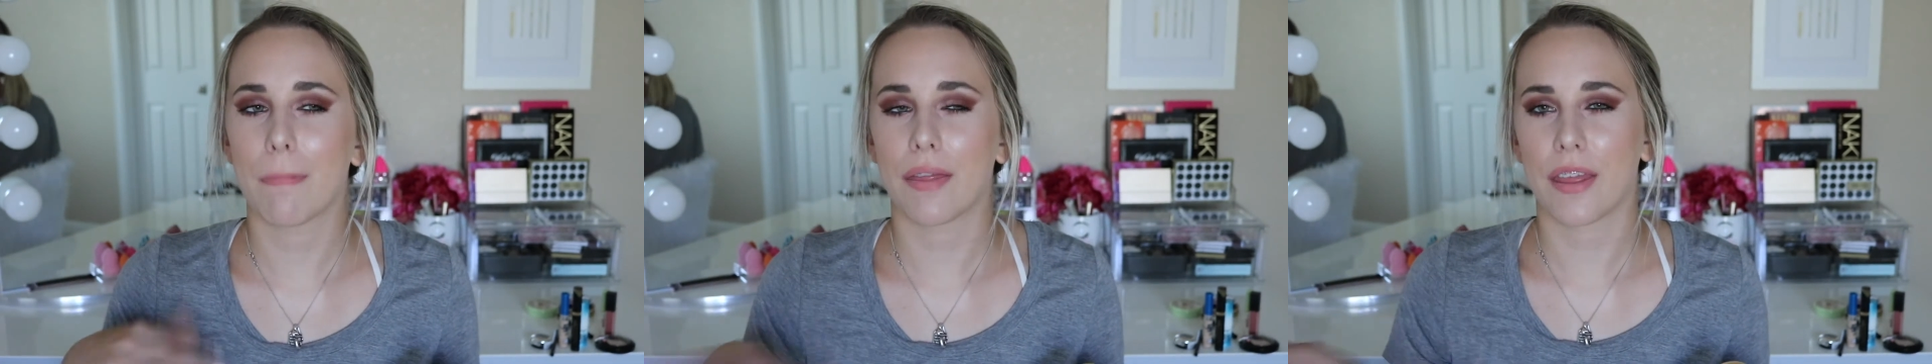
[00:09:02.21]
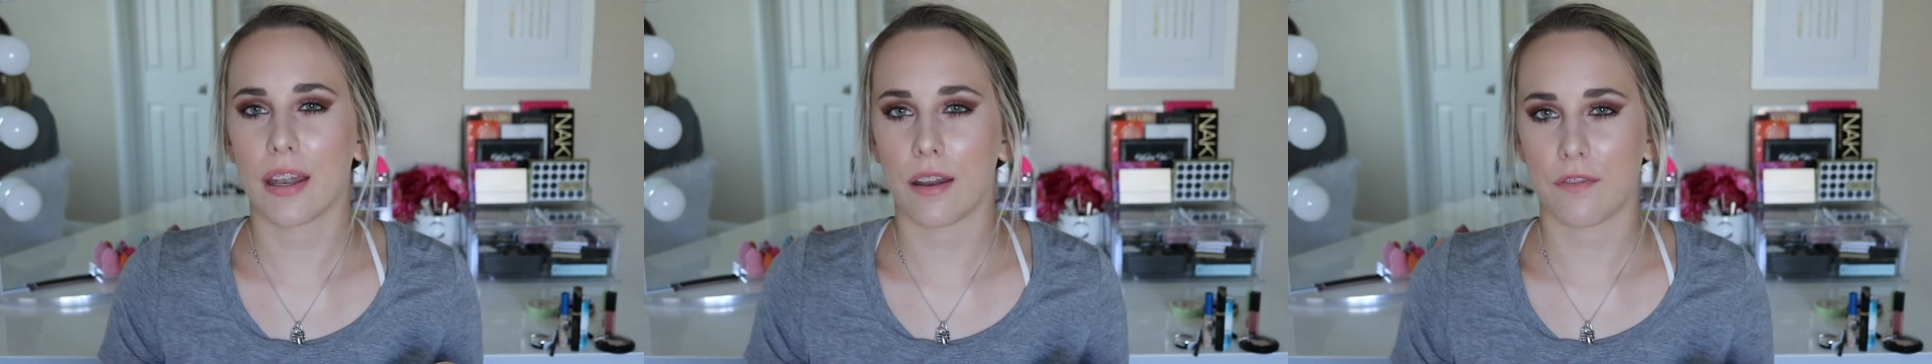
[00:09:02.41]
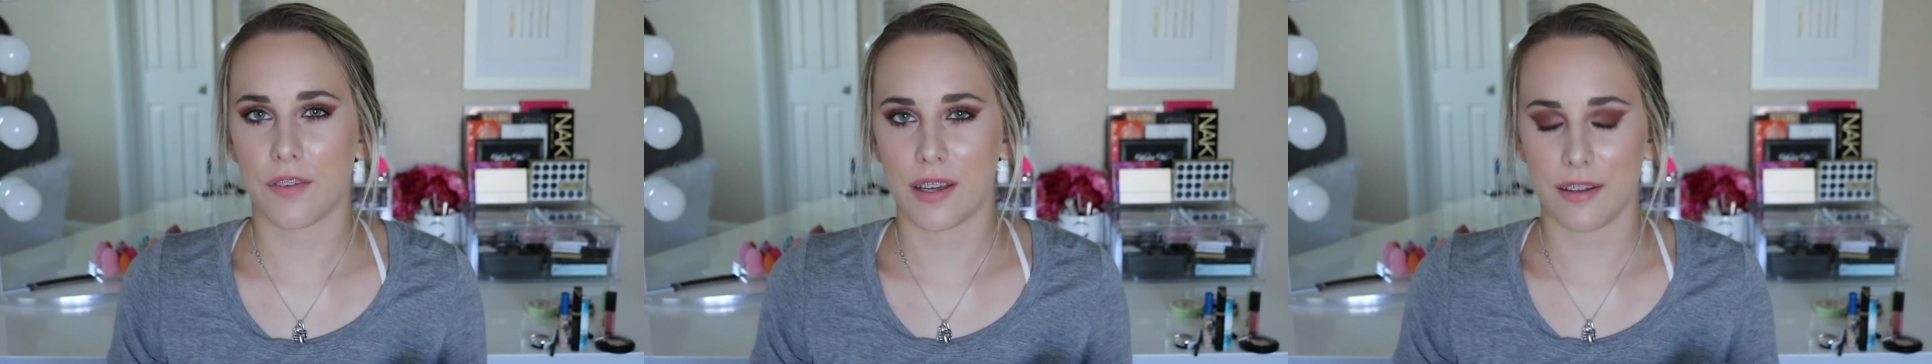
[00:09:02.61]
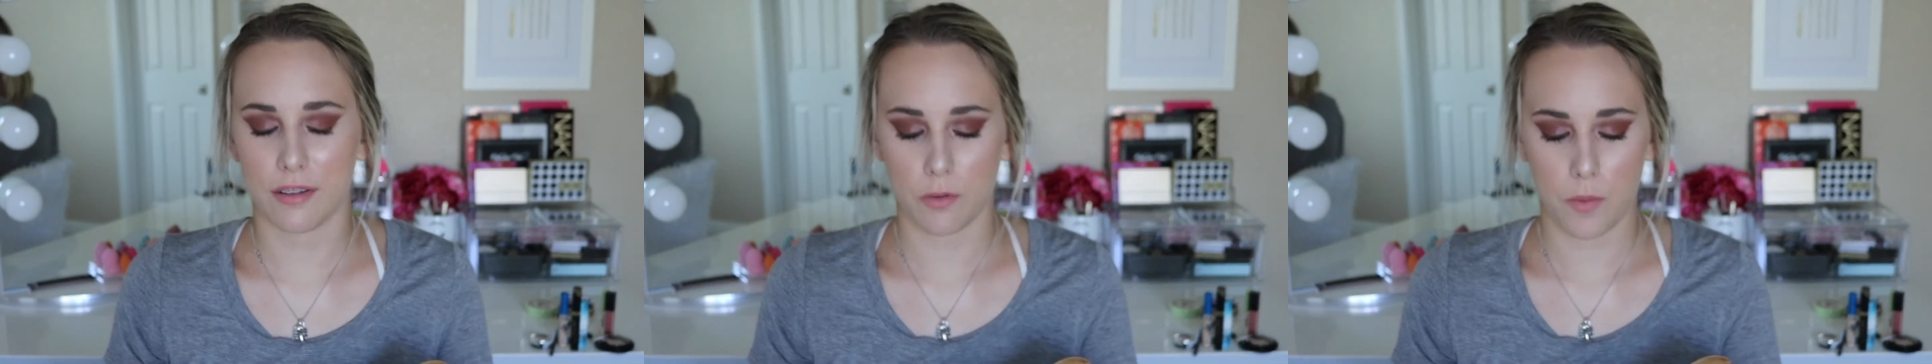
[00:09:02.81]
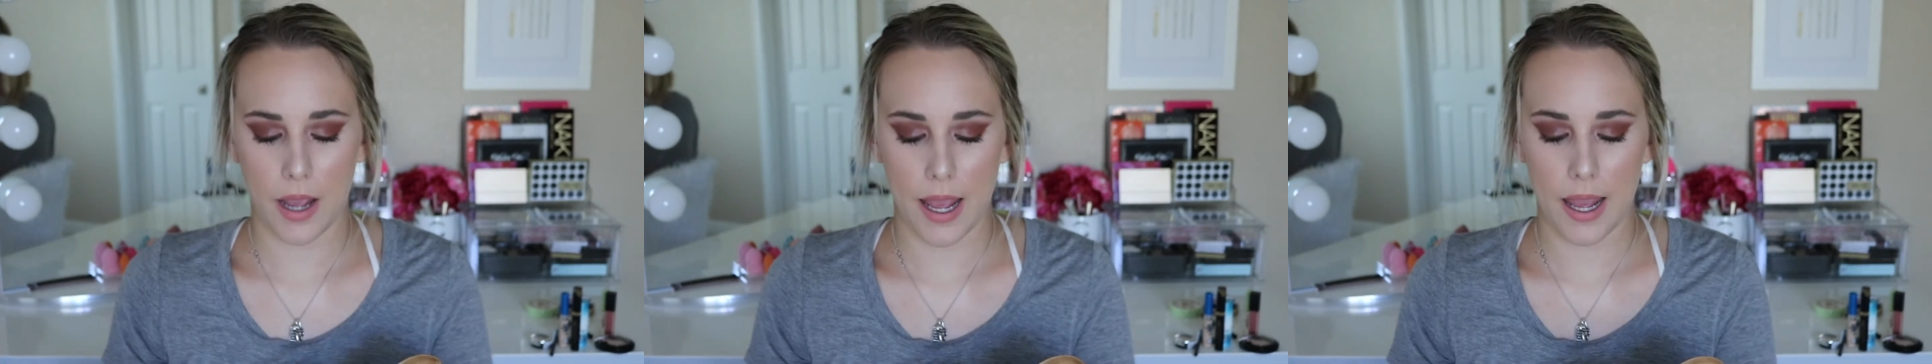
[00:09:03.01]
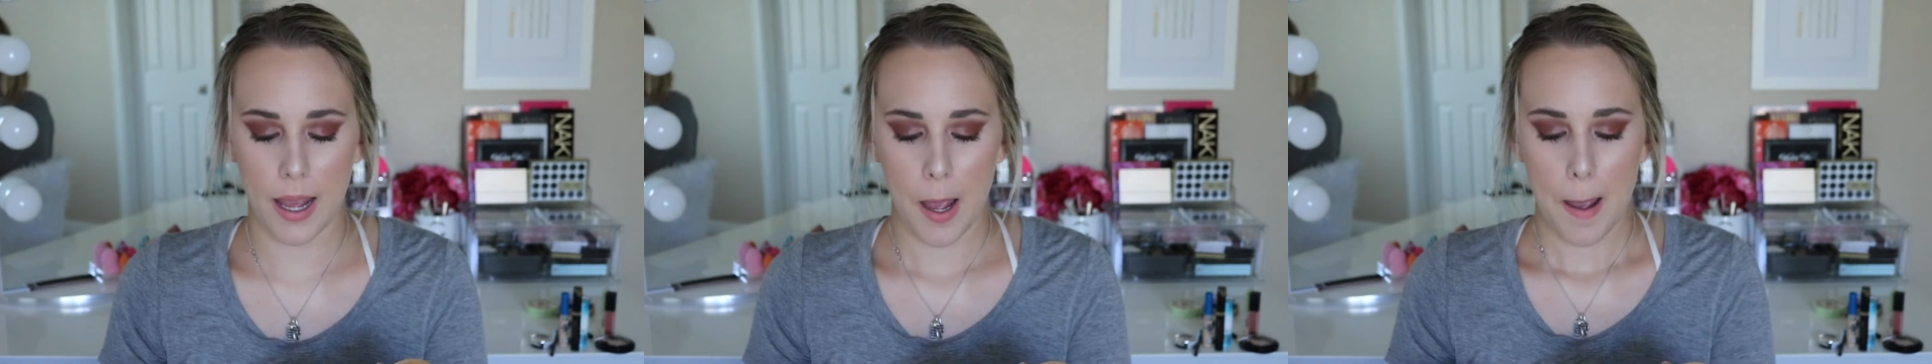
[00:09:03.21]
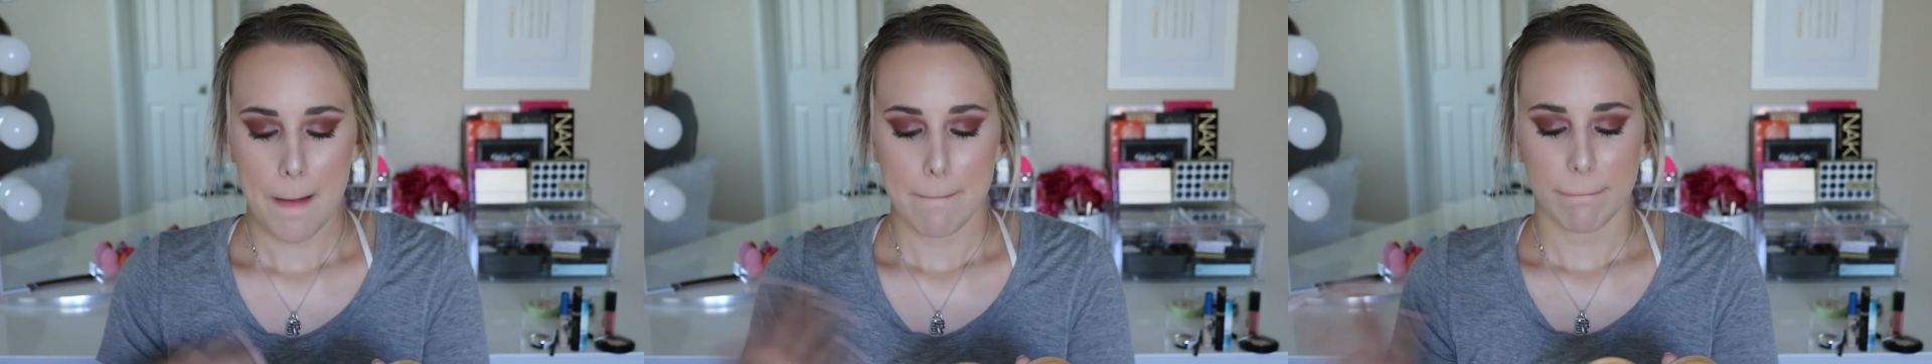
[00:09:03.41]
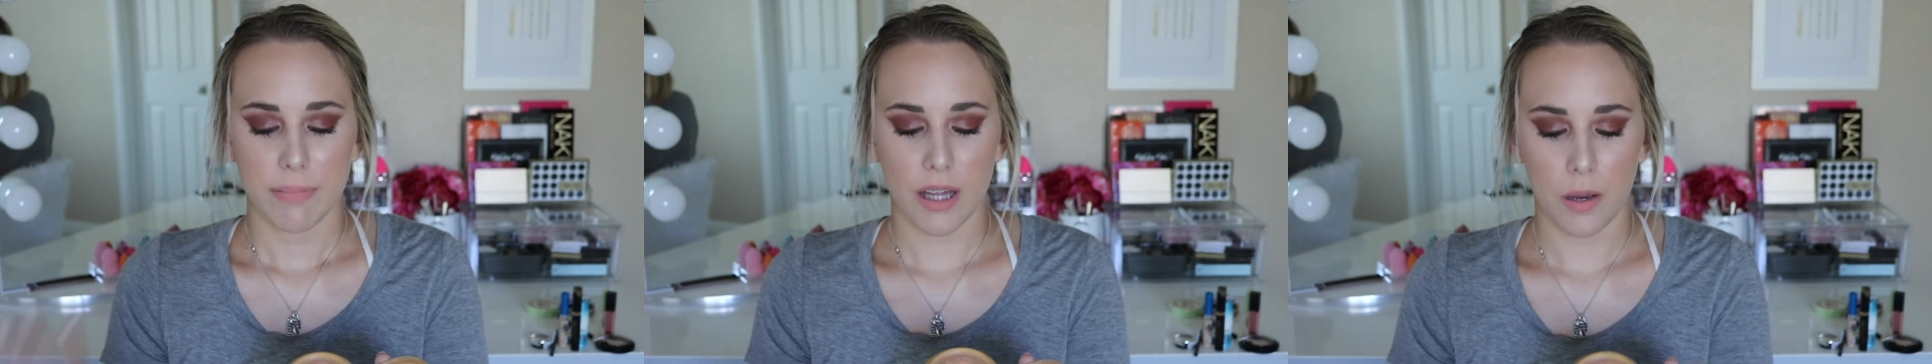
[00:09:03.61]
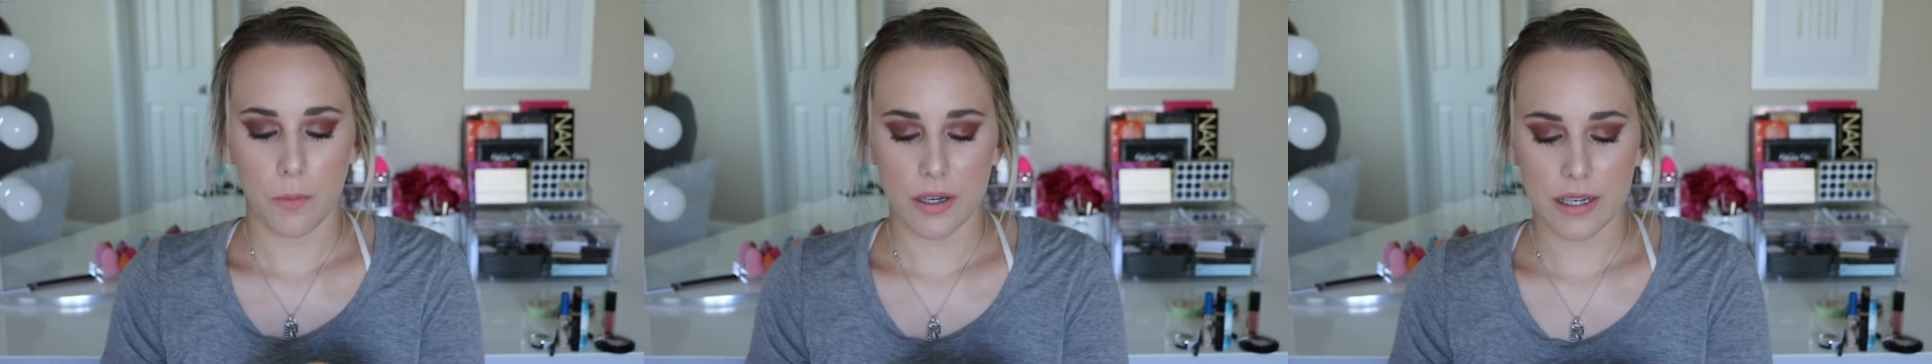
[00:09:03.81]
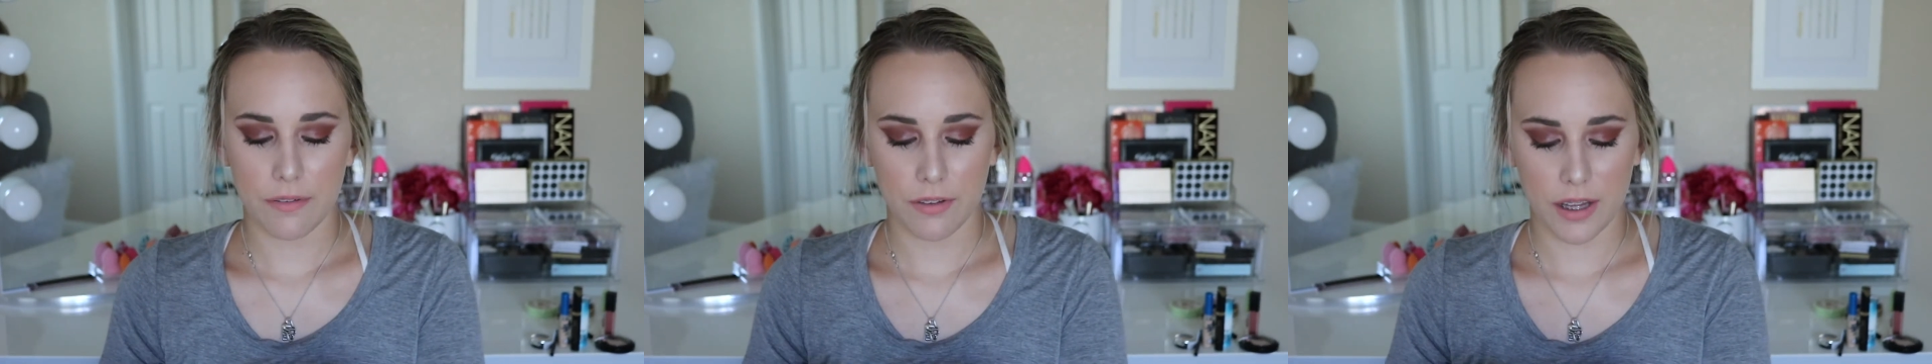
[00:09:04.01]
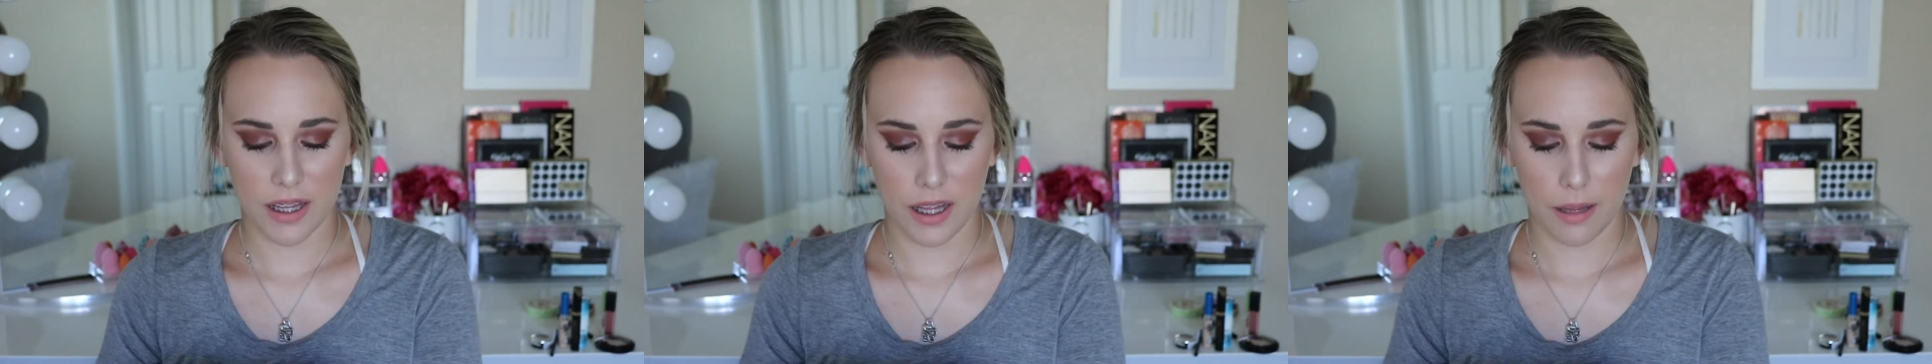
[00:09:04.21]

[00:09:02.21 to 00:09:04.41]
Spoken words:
but then it fades away. So I would definitely